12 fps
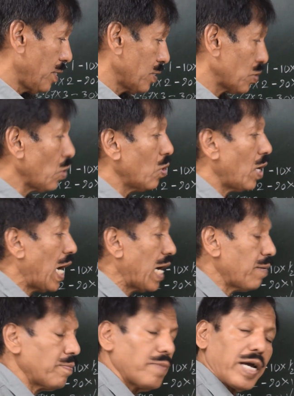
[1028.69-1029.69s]
So
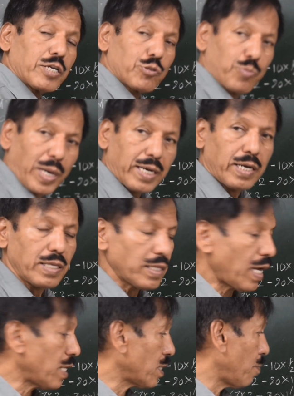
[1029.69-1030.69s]
I'm expecting
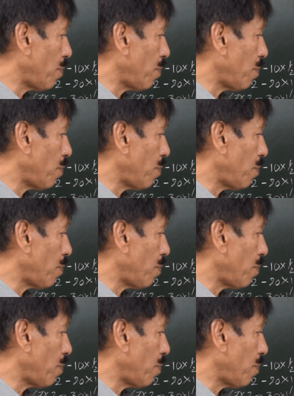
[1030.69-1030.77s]
that the